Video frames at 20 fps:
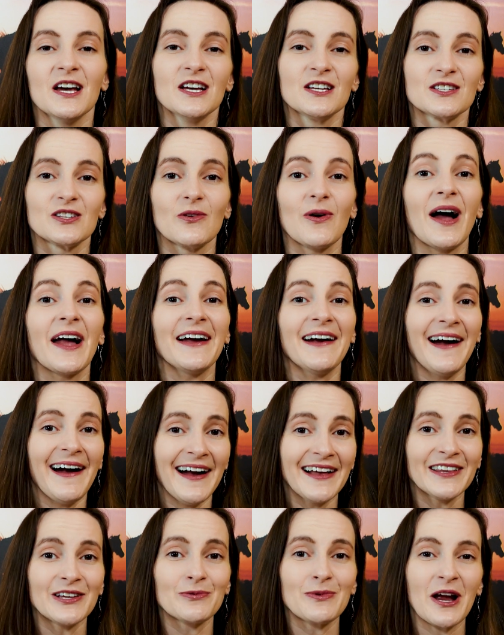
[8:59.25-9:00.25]
So I
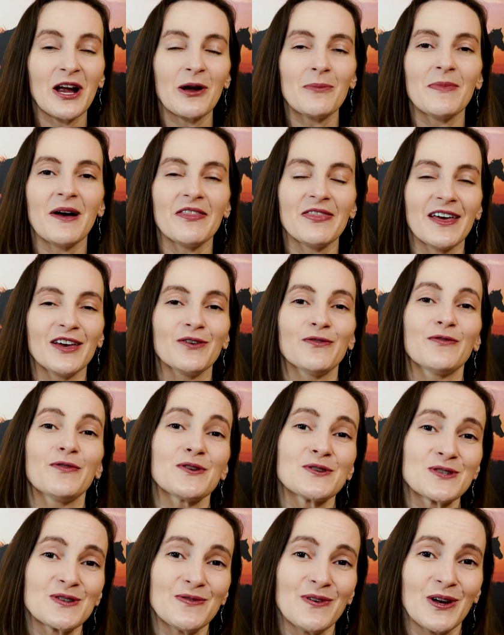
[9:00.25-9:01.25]
highly recommend that,
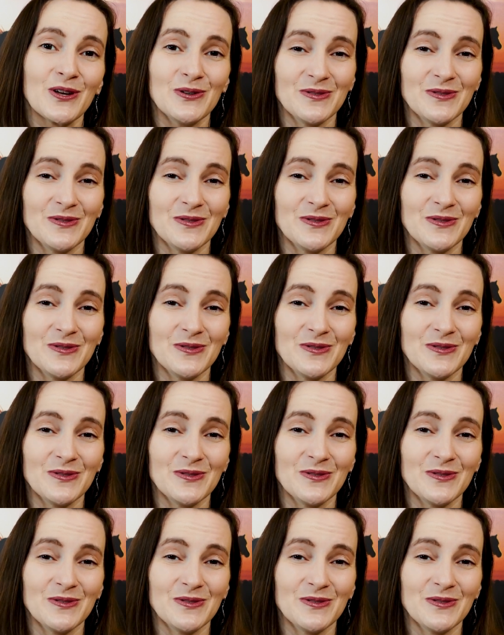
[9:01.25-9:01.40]
first of all,